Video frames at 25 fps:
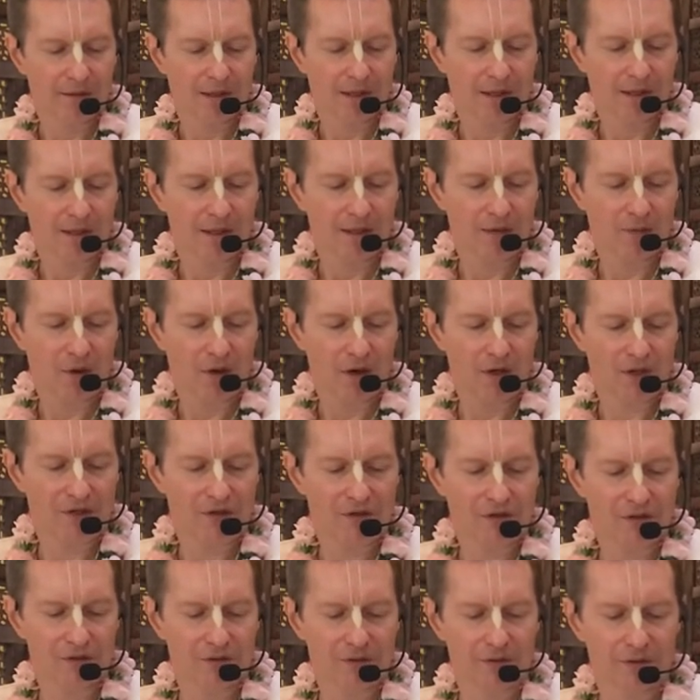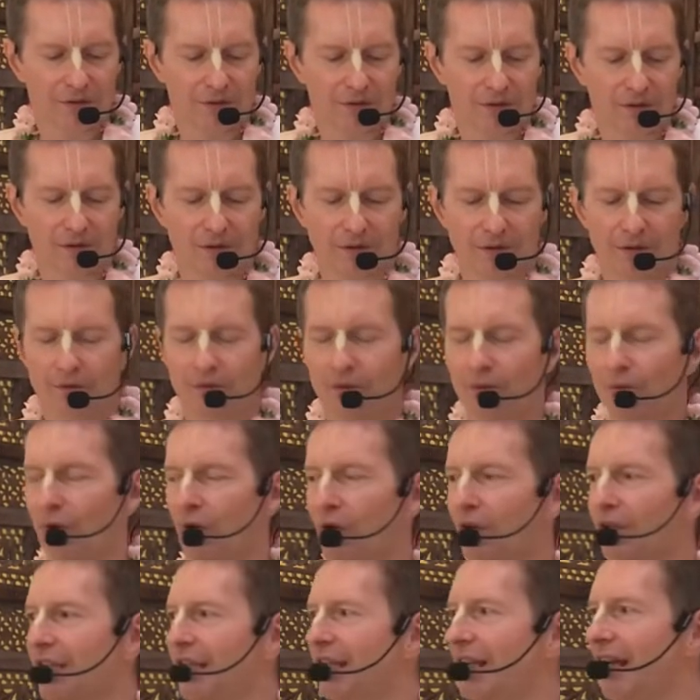he was uh,
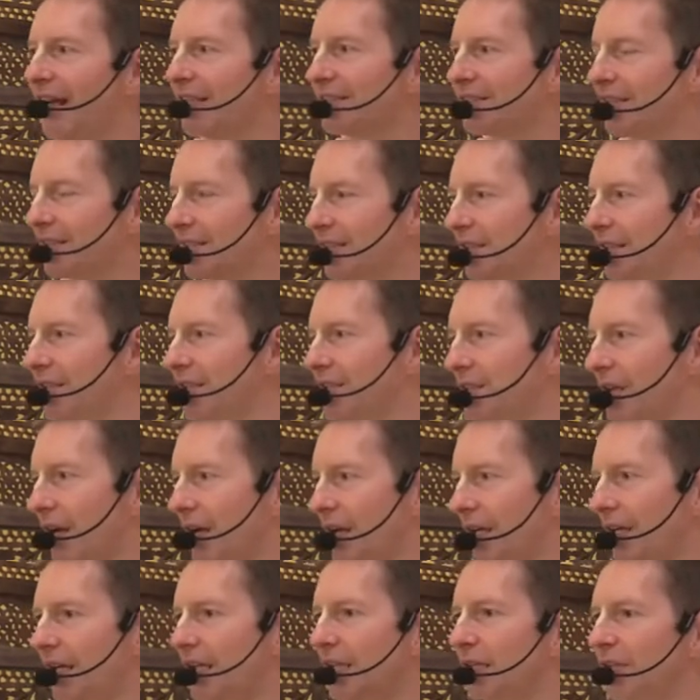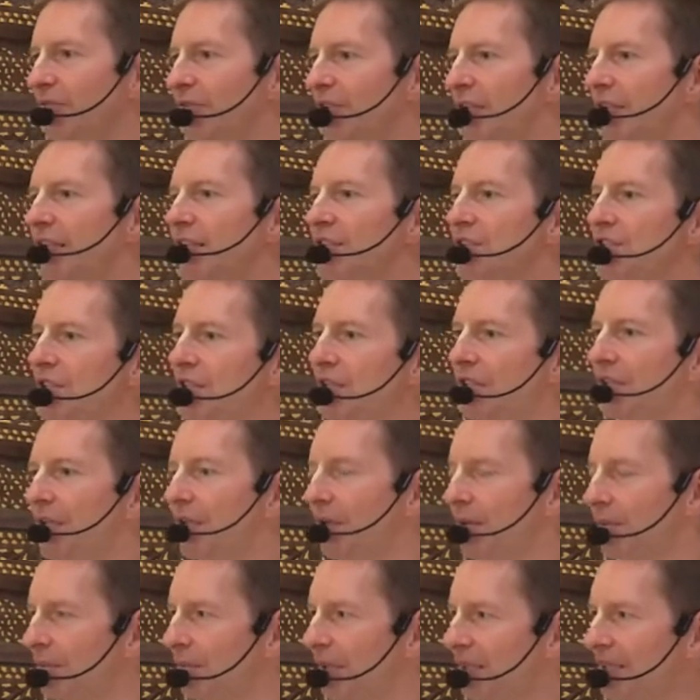working as a teacher in a village
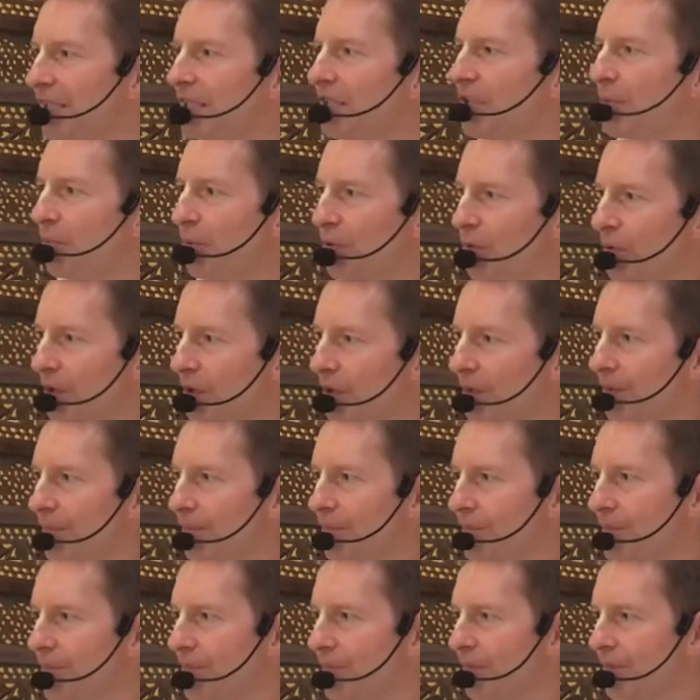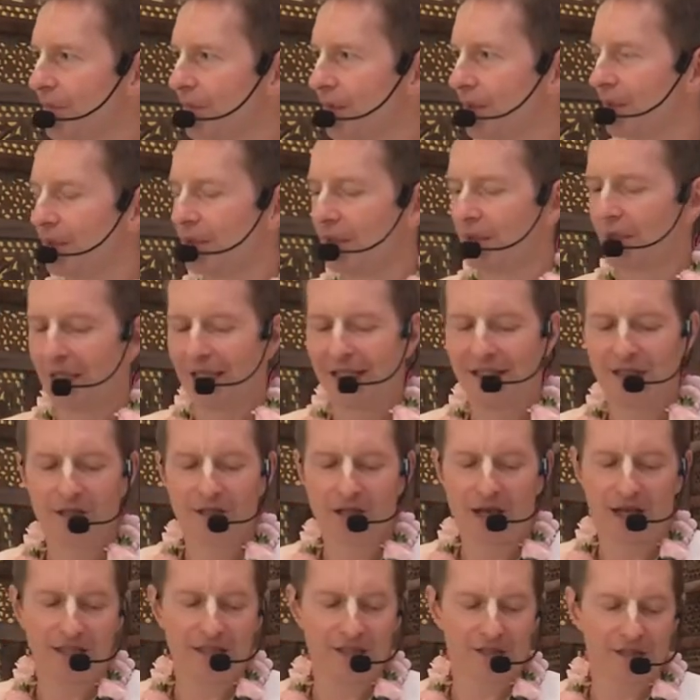near Medinapur in
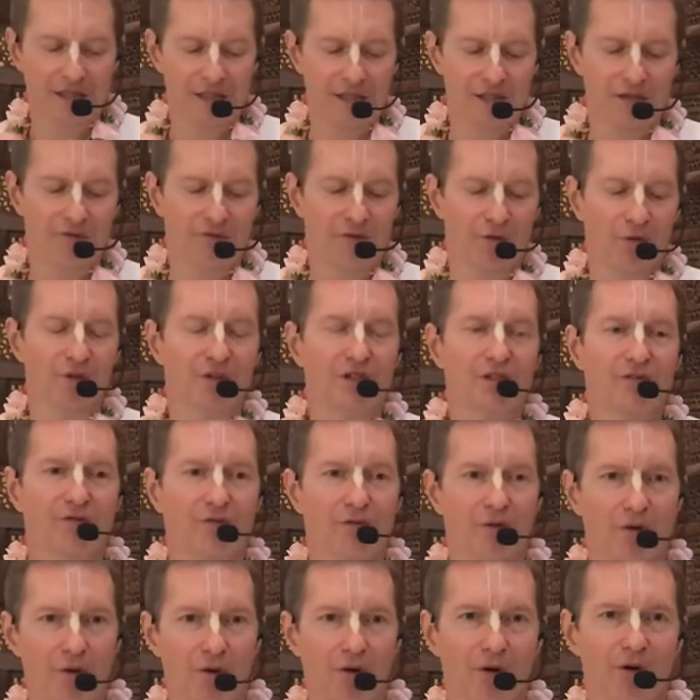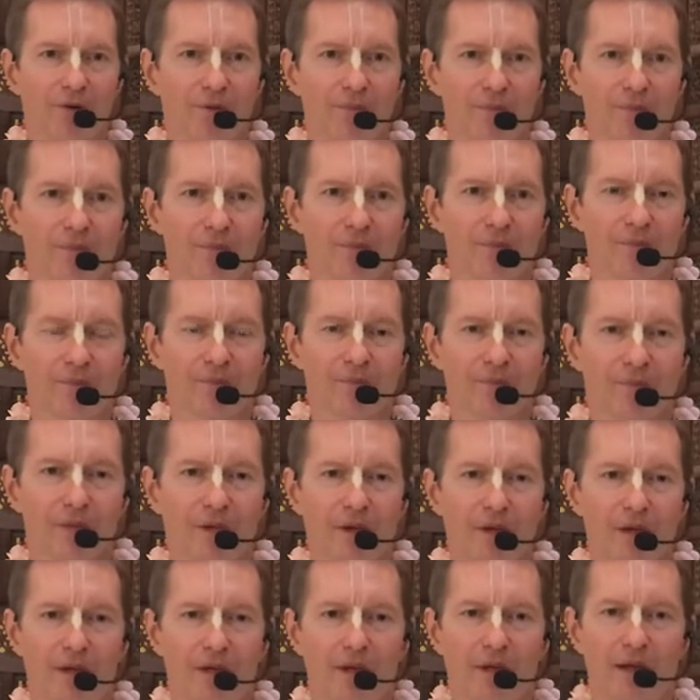1944
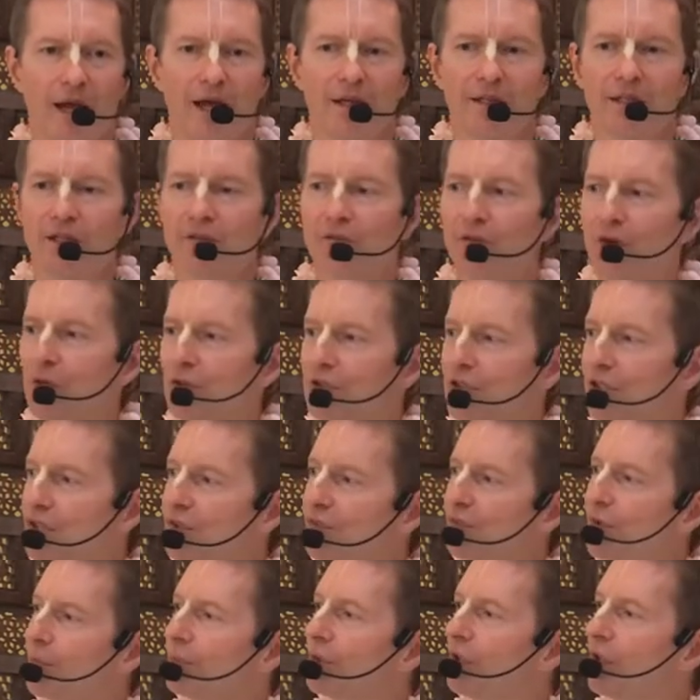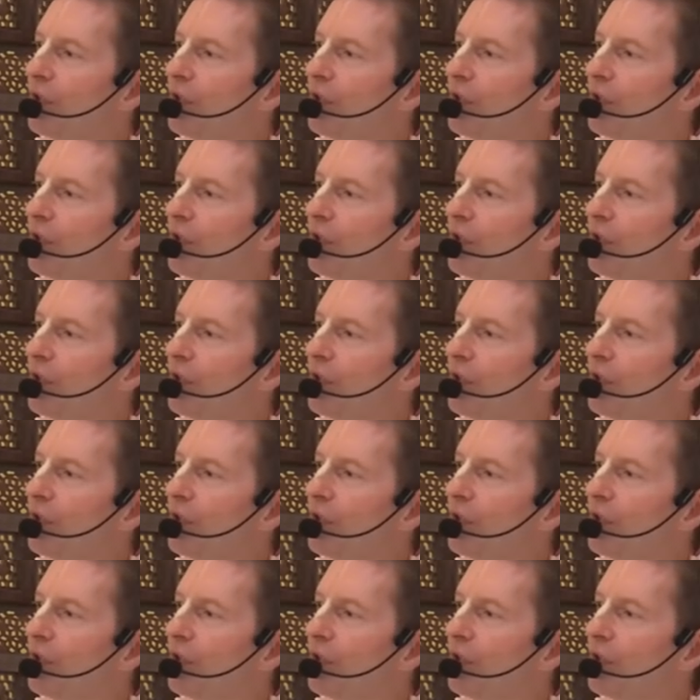and devotees from the